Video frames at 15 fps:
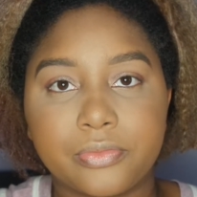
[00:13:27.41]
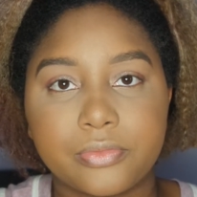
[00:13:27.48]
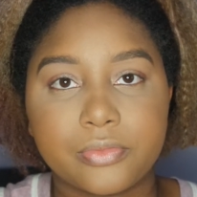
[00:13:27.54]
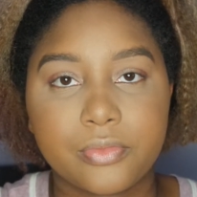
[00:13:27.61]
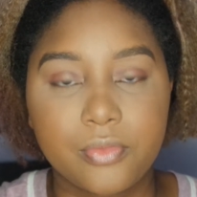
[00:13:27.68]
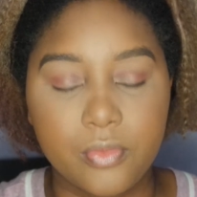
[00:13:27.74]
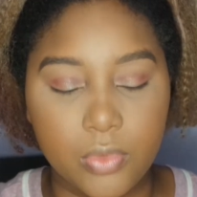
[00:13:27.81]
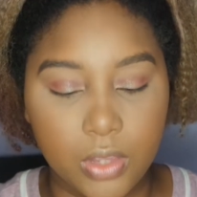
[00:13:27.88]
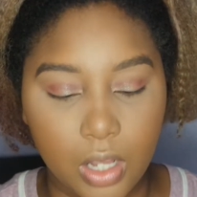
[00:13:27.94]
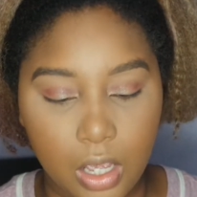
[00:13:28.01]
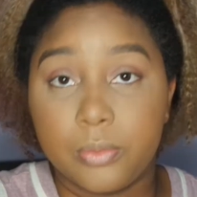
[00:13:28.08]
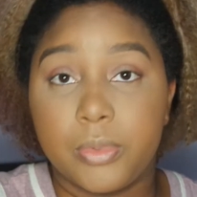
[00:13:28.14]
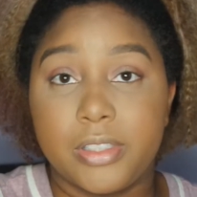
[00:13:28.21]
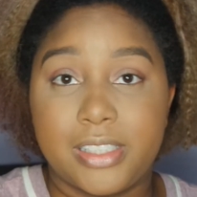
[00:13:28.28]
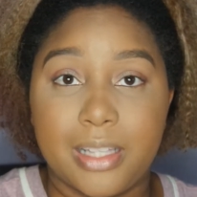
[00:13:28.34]

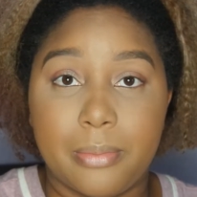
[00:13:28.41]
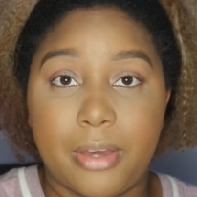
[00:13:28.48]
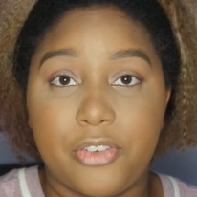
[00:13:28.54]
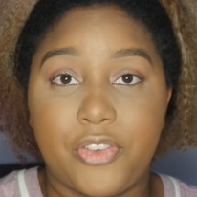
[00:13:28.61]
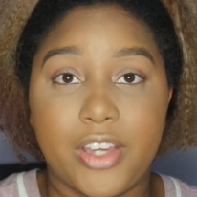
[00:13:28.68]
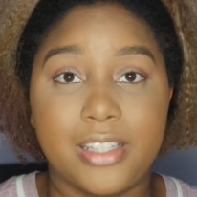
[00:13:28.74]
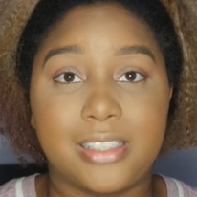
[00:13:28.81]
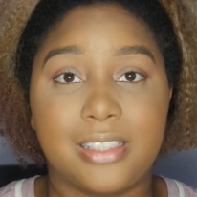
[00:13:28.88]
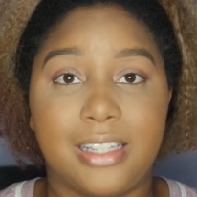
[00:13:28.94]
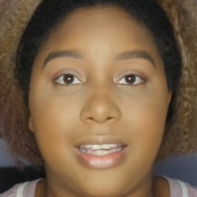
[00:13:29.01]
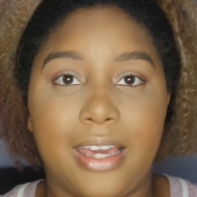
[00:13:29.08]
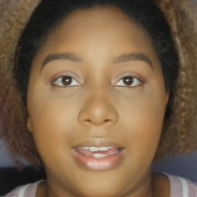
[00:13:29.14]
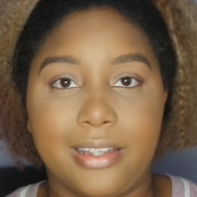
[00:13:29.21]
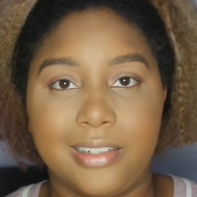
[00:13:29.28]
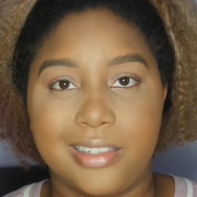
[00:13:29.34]
I'm going to set my face, and
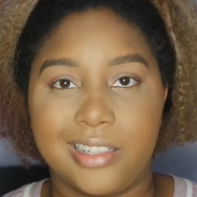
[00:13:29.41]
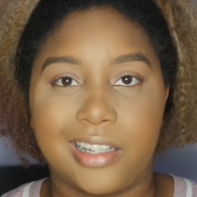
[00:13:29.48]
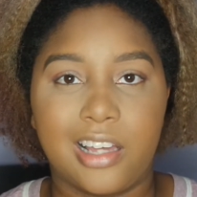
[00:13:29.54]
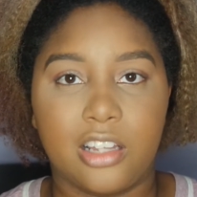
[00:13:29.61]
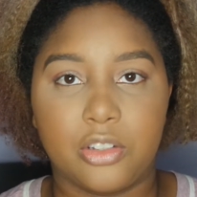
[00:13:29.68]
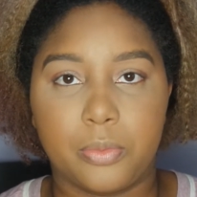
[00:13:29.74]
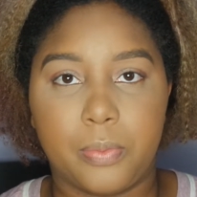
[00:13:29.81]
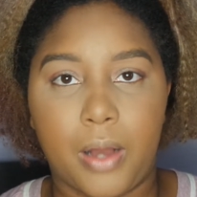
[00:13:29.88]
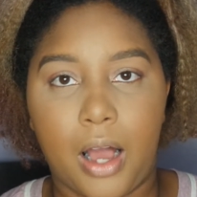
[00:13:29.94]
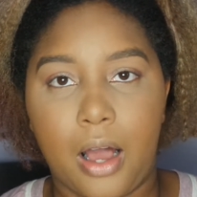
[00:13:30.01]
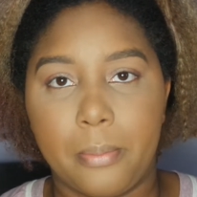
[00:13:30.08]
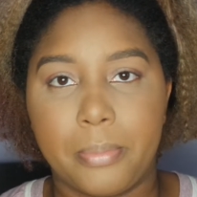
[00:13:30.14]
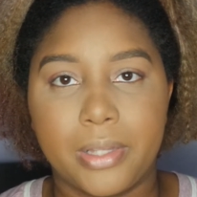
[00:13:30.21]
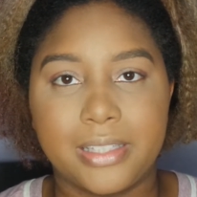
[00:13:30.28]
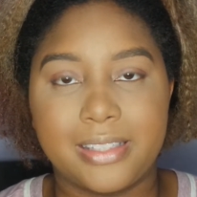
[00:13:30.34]
again, the
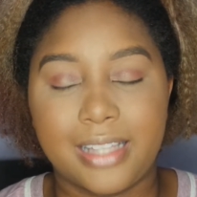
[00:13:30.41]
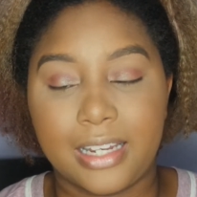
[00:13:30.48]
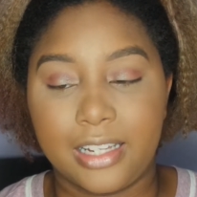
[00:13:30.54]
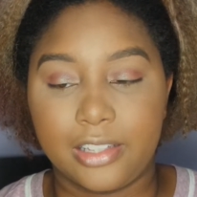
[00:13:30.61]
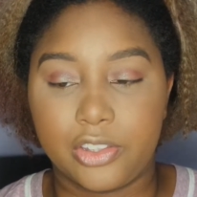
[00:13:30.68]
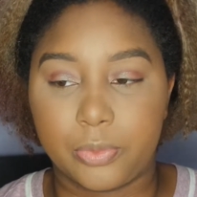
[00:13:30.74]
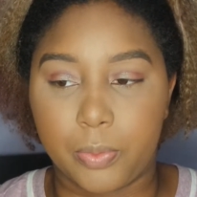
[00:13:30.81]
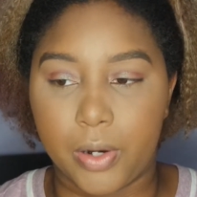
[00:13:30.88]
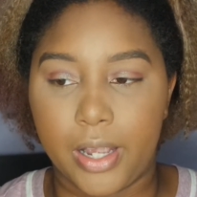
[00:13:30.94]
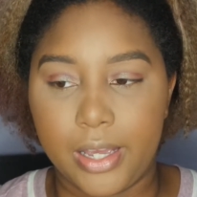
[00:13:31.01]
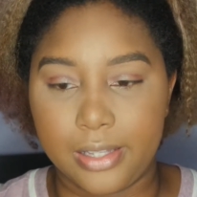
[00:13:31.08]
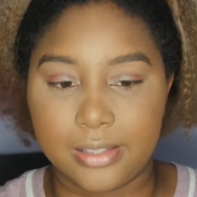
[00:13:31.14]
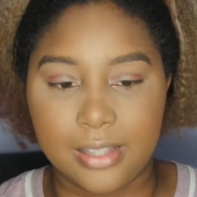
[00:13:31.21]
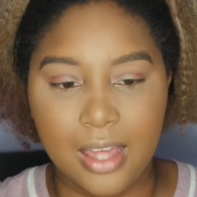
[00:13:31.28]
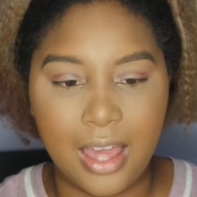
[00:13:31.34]
ColourPop setting
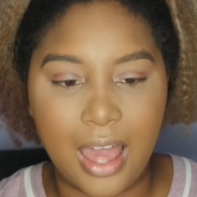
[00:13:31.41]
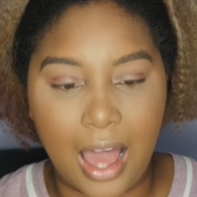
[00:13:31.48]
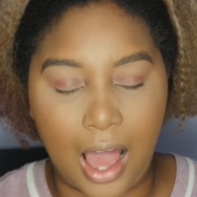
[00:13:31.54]
sprays.